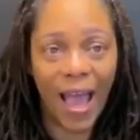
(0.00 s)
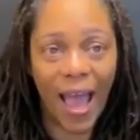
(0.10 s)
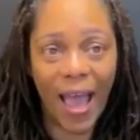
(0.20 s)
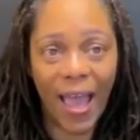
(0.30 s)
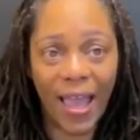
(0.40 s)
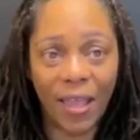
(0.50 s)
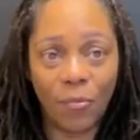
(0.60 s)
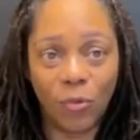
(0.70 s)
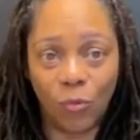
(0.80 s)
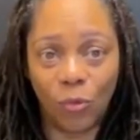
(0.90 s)
I
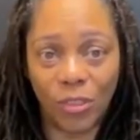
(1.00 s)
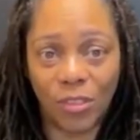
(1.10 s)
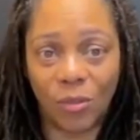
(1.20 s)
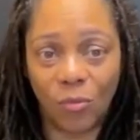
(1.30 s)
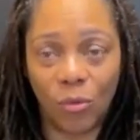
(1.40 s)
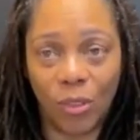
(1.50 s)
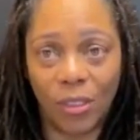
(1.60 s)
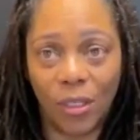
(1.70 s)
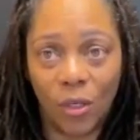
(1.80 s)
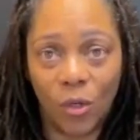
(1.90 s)
would want
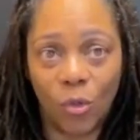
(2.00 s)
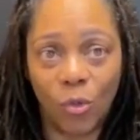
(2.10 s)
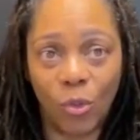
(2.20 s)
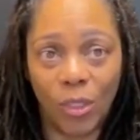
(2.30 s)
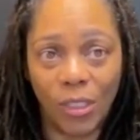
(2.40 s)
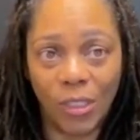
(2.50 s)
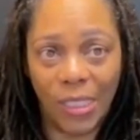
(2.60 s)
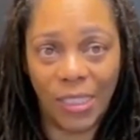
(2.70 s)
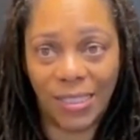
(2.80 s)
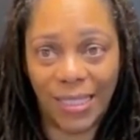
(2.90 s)
someone who
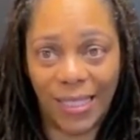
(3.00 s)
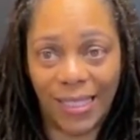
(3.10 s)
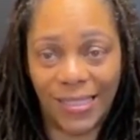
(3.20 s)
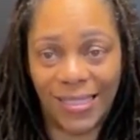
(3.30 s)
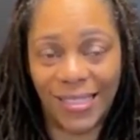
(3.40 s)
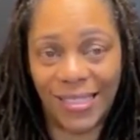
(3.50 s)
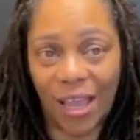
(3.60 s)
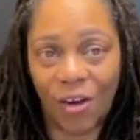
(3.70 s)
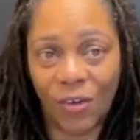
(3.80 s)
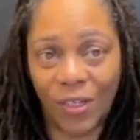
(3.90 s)
is
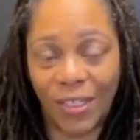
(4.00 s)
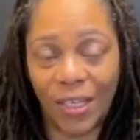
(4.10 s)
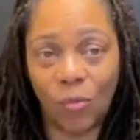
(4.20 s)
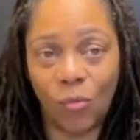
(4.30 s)
desiring and